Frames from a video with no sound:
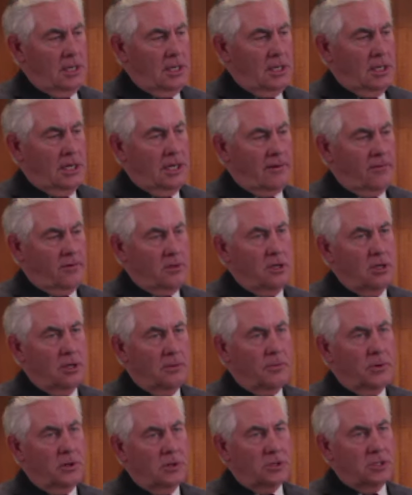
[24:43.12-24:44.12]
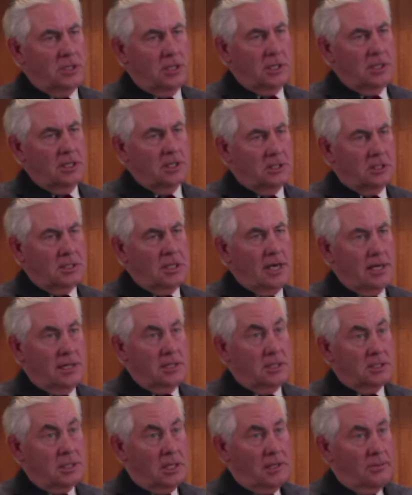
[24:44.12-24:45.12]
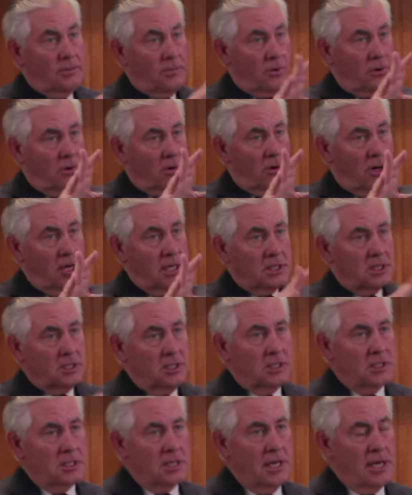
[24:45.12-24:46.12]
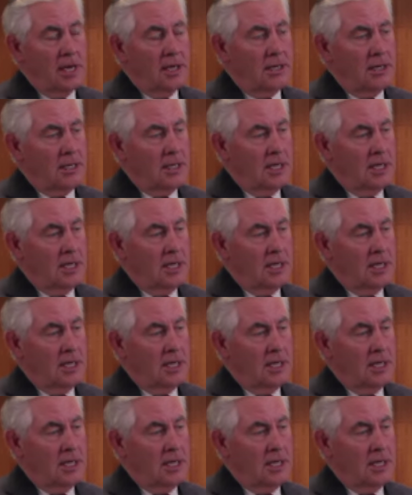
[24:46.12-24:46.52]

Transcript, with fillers: And every young person gets that as they progress in scouting.